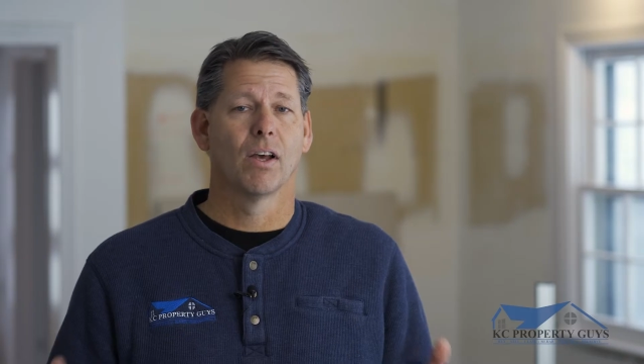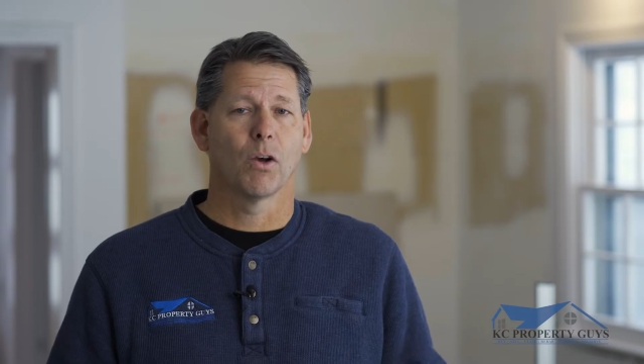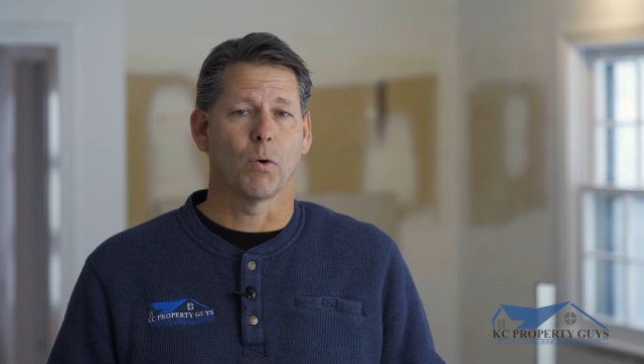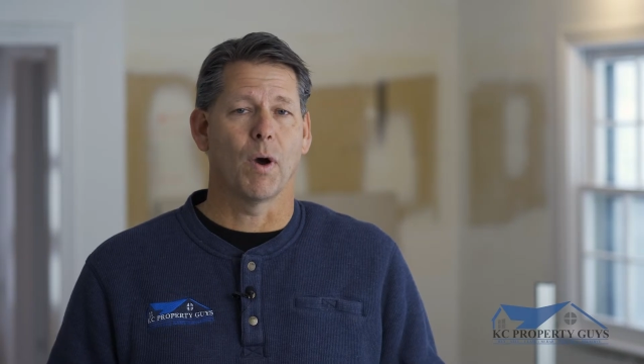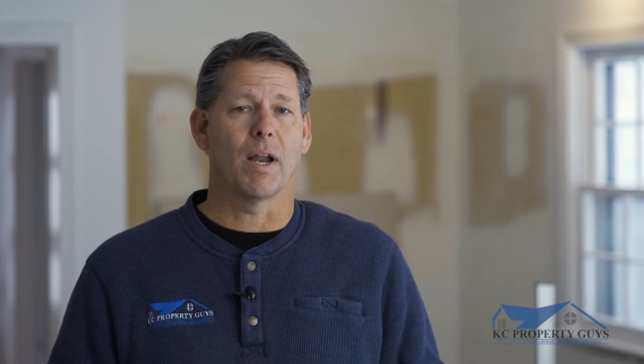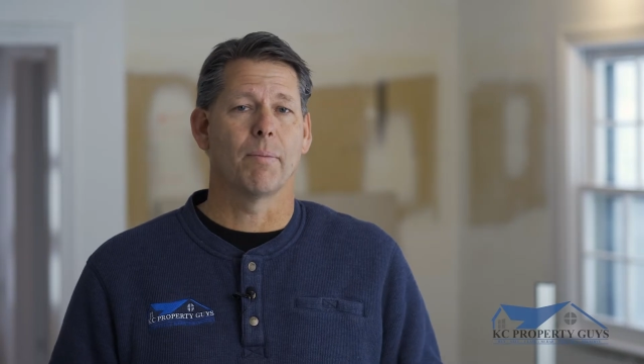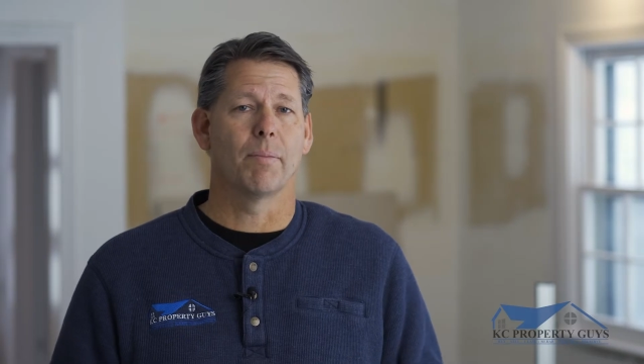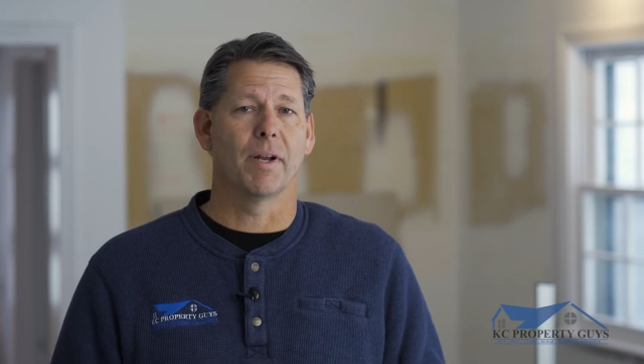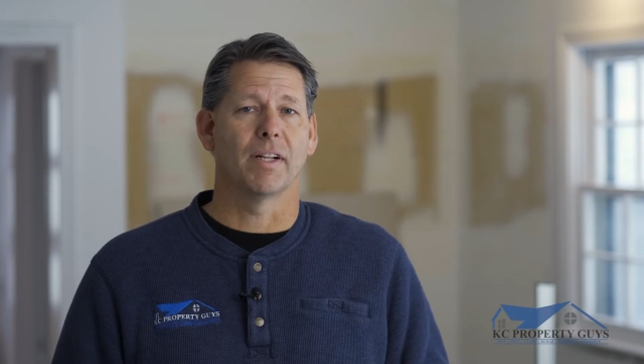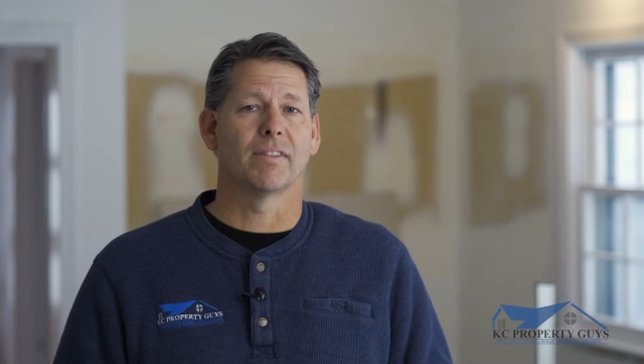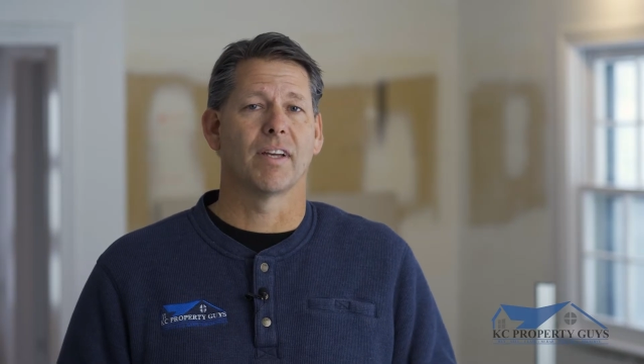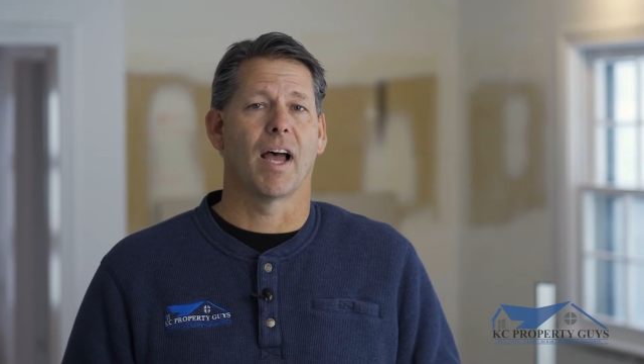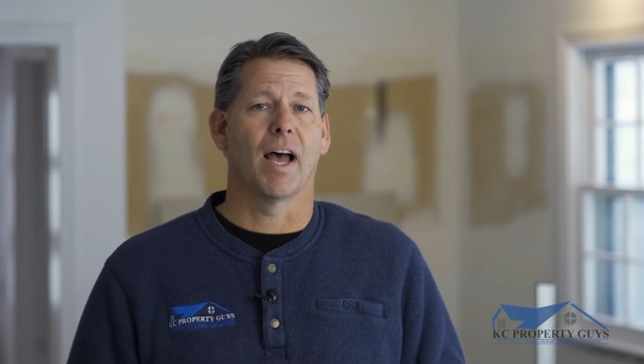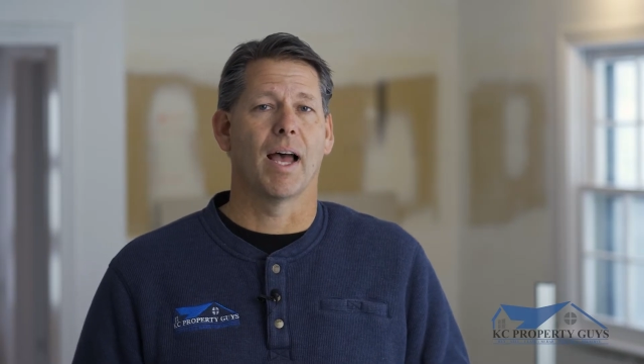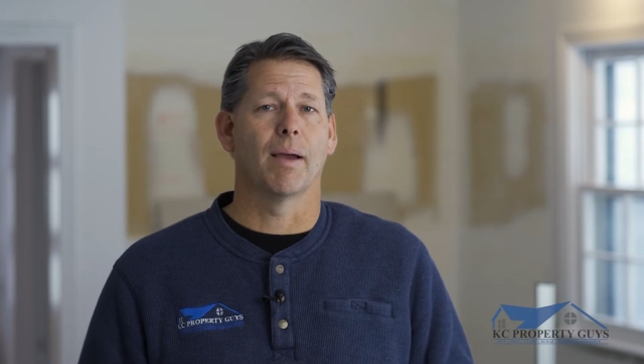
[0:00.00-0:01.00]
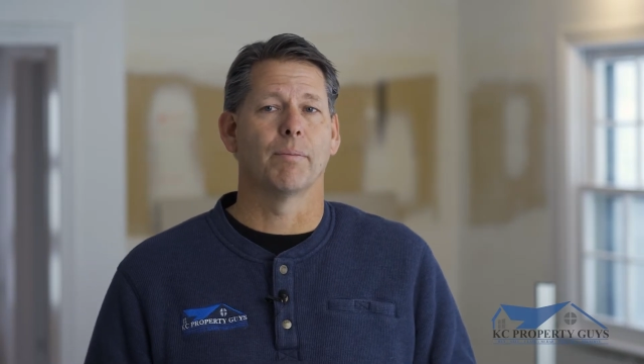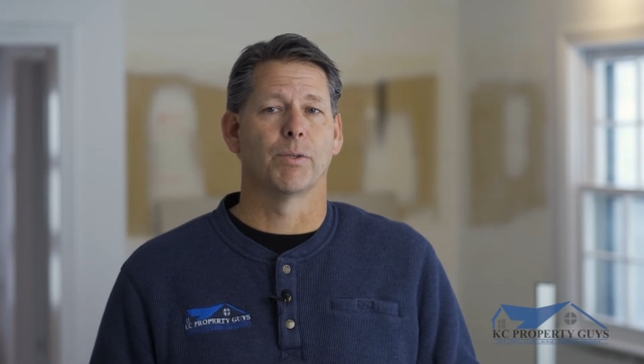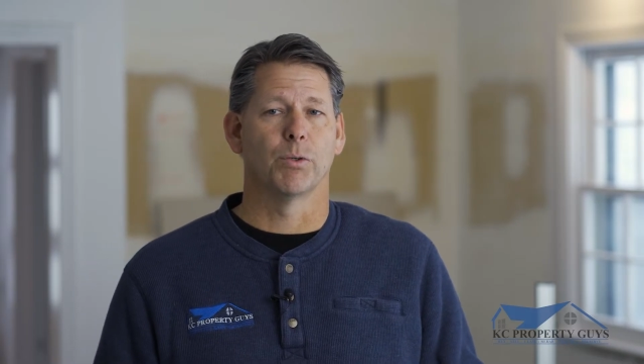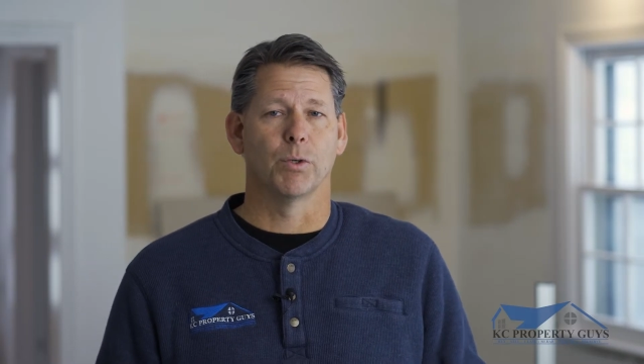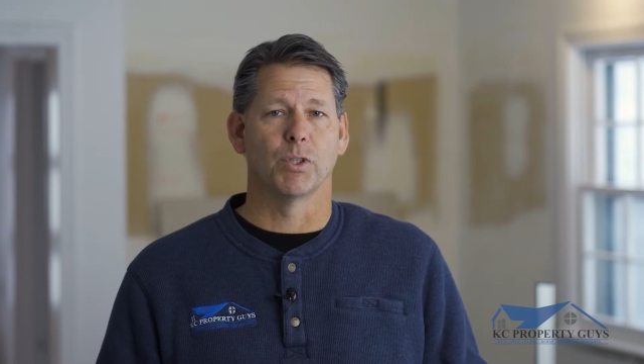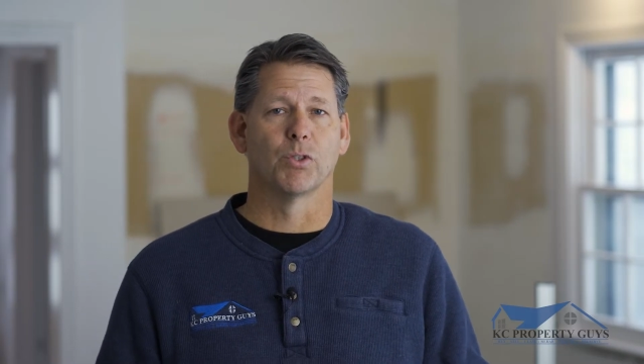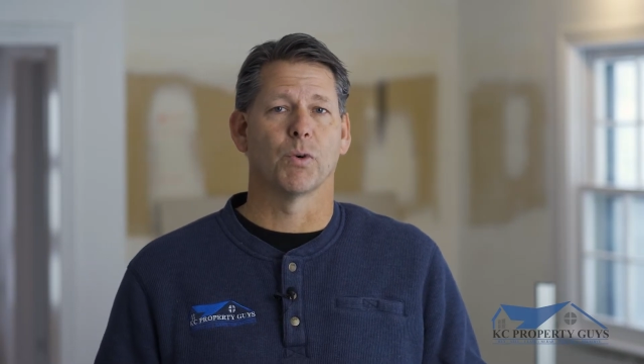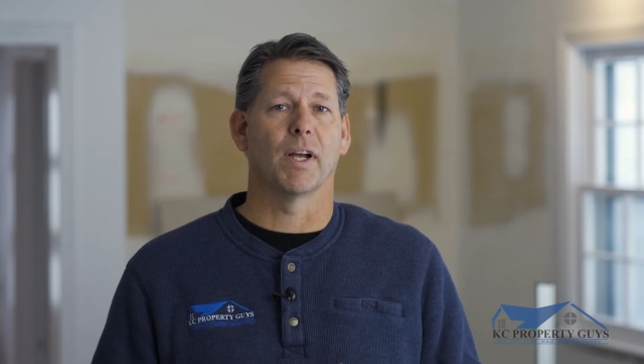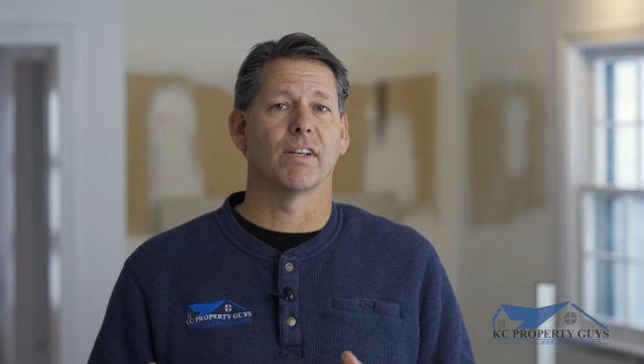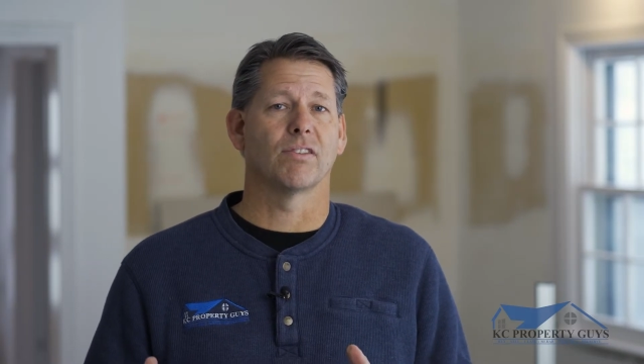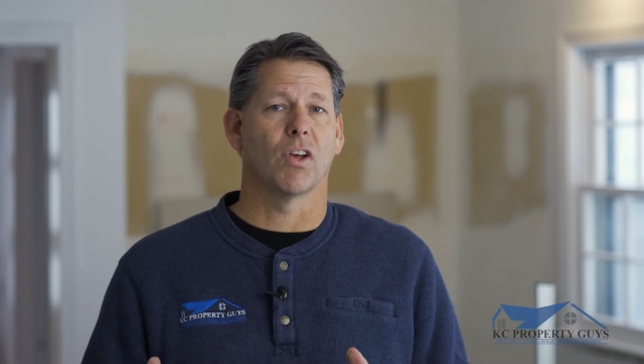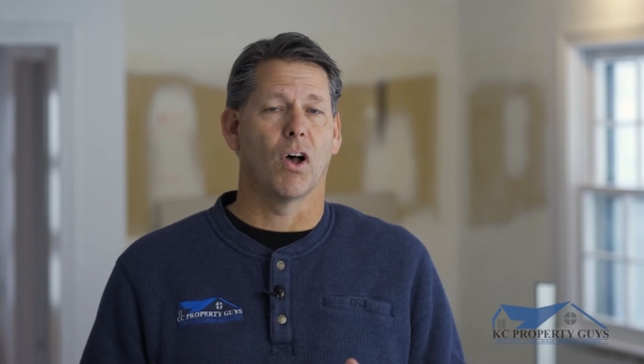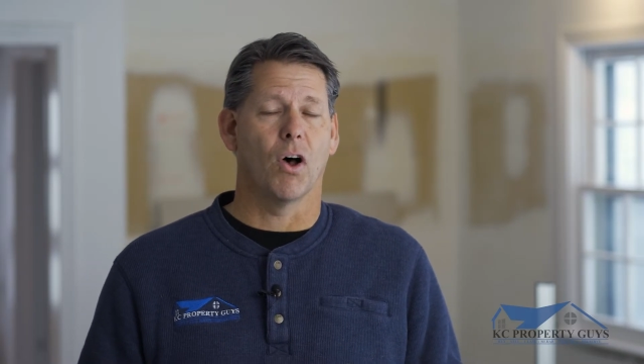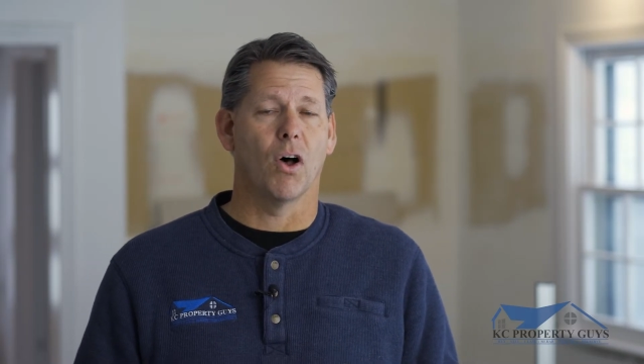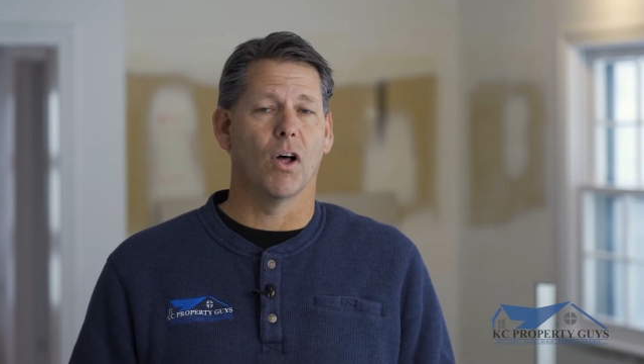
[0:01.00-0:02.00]
quite a bit of time to address
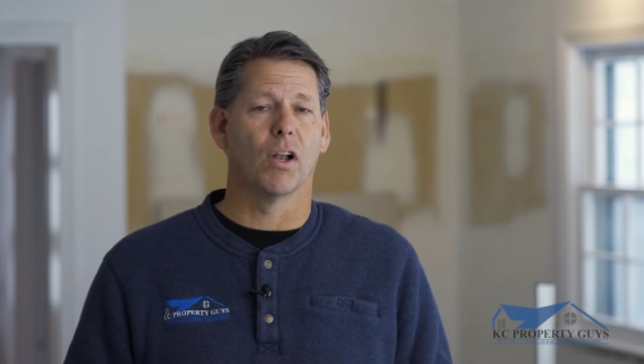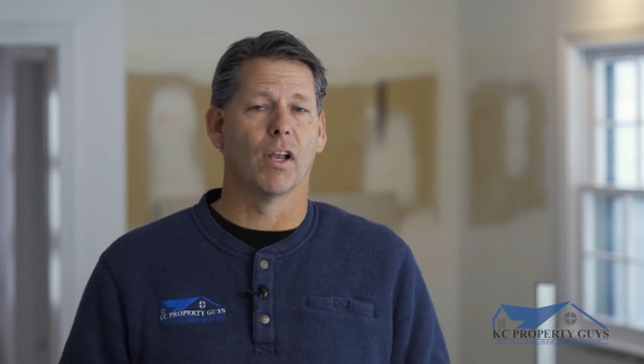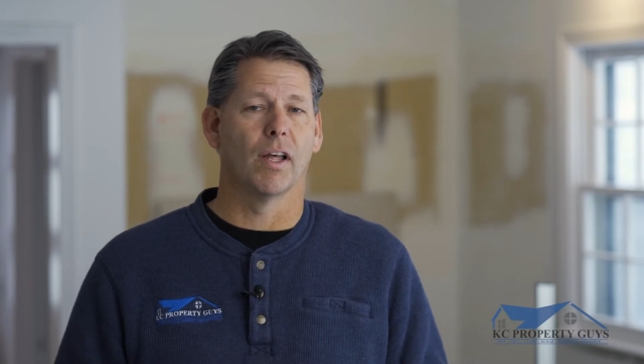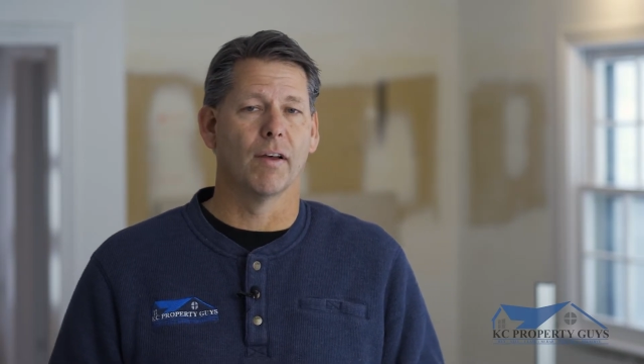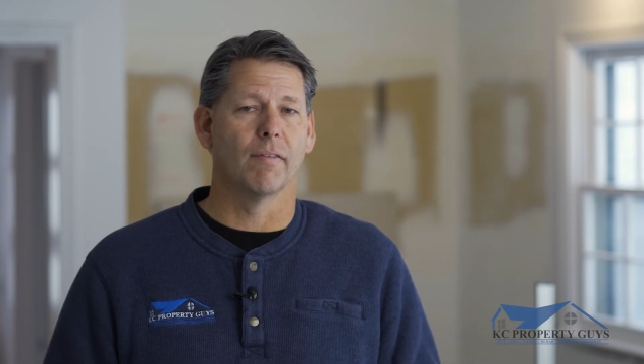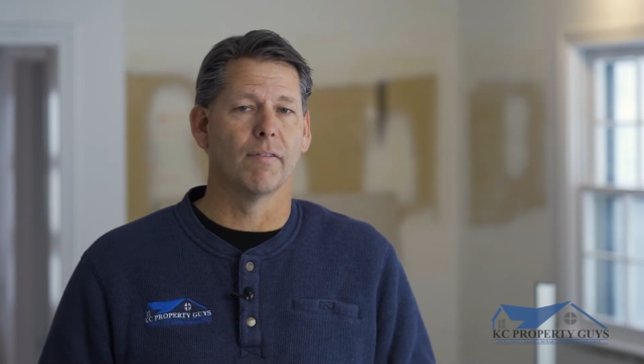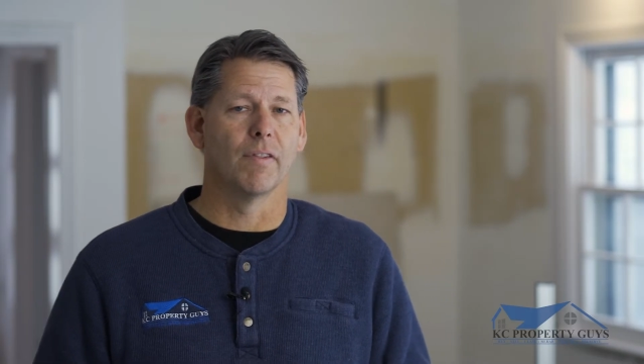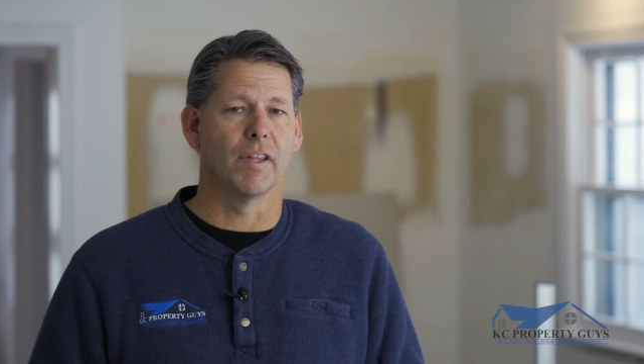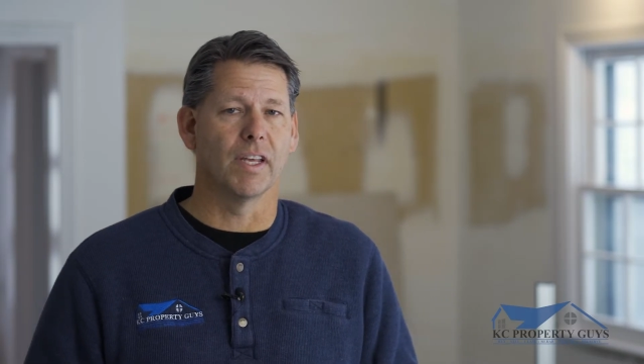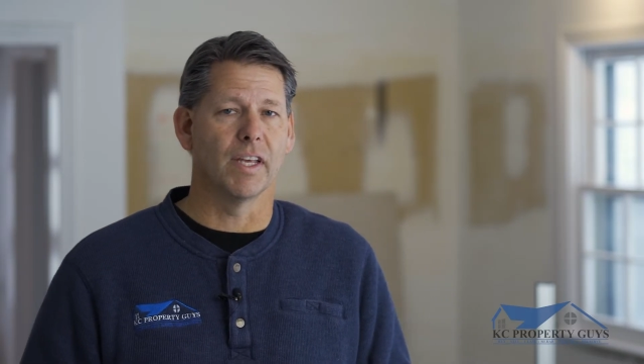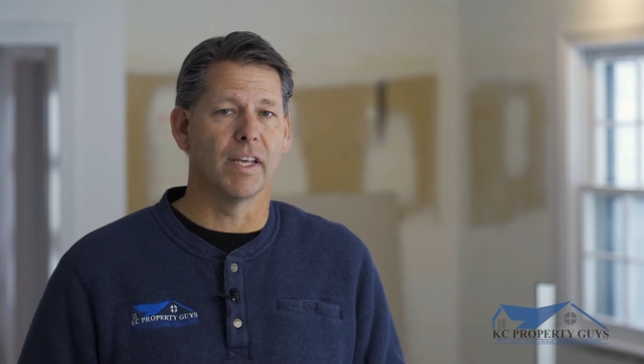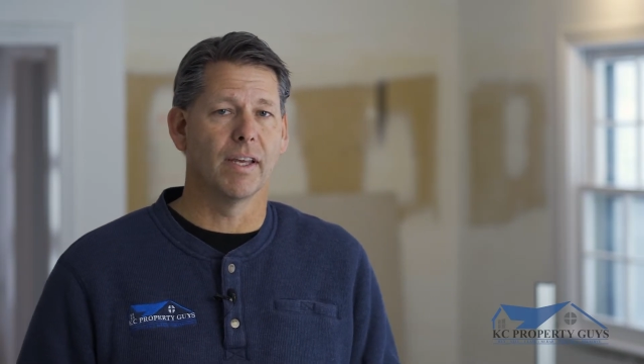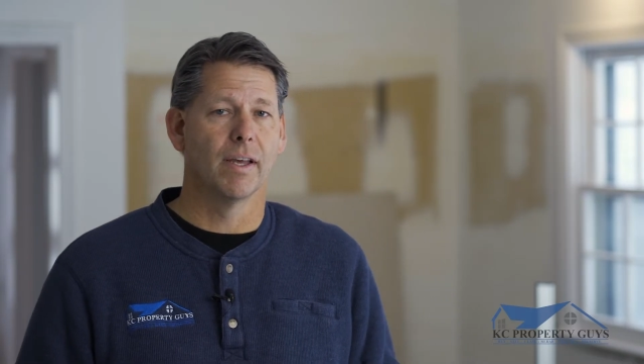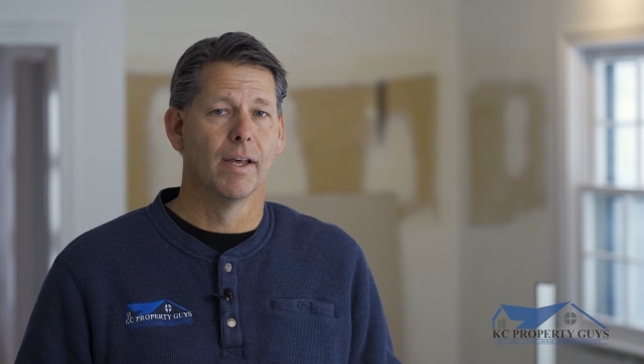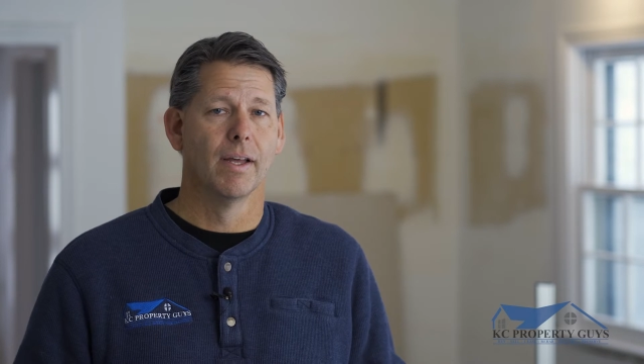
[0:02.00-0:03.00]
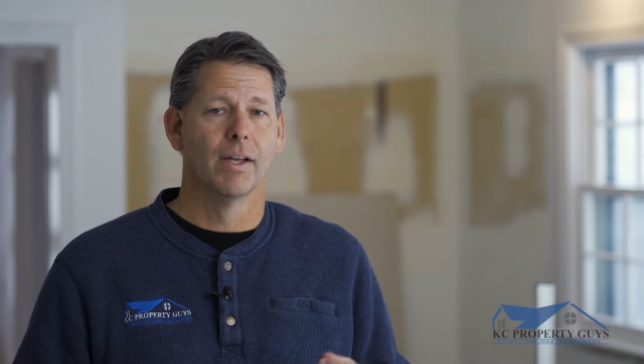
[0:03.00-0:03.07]
all of the